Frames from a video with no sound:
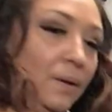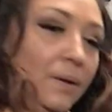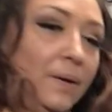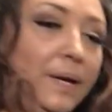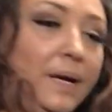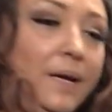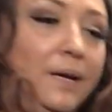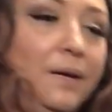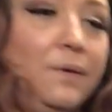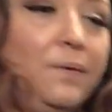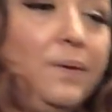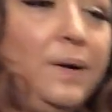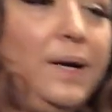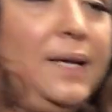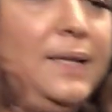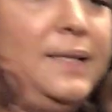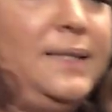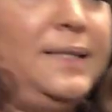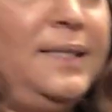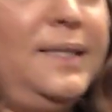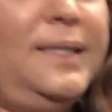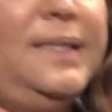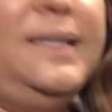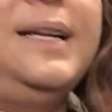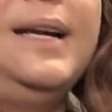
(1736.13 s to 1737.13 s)
Okay, great.
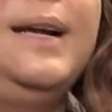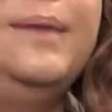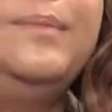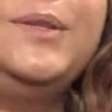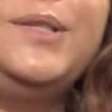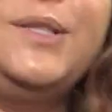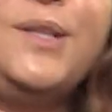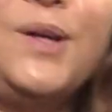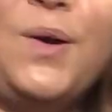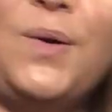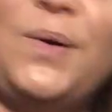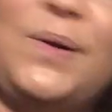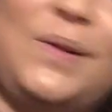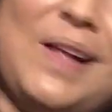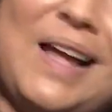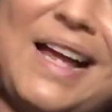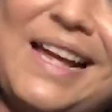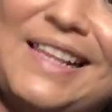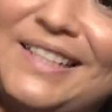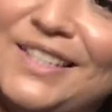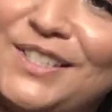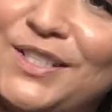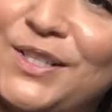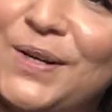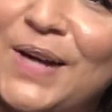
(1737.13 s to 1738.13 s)
I'm so
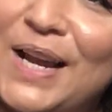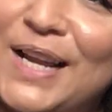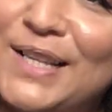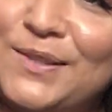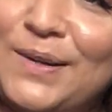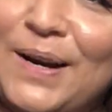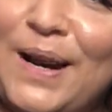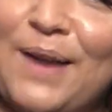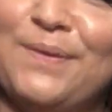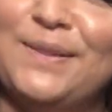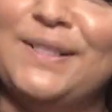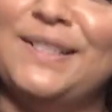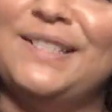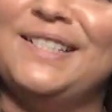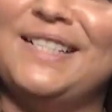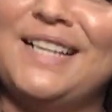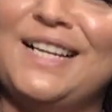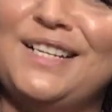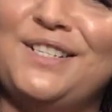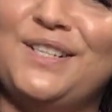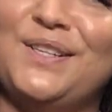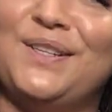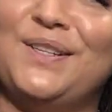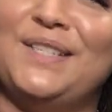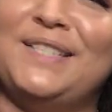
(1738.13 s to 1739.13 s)
glad that you guys are having
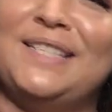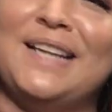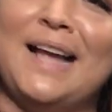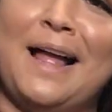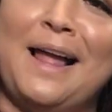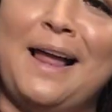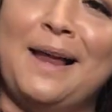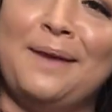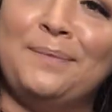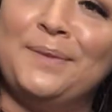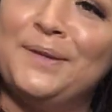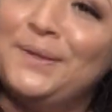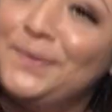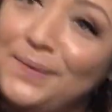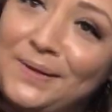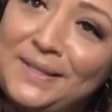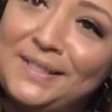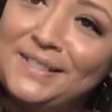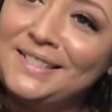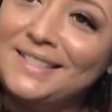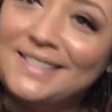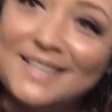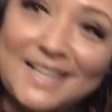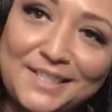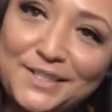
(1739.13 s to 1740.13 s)
such a good time, doing
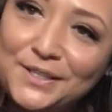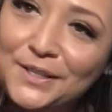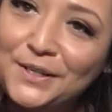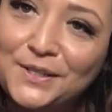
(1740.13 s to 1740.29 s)
such a